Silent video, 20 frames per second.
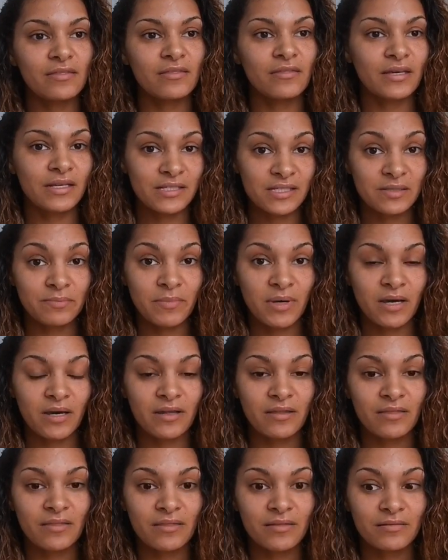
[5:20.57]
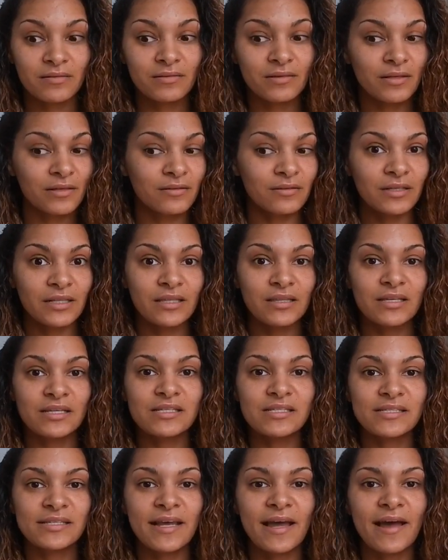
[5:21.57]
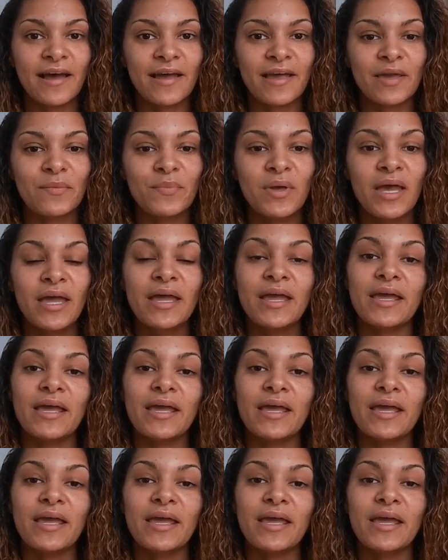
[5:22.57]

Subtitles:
this month, literally this time,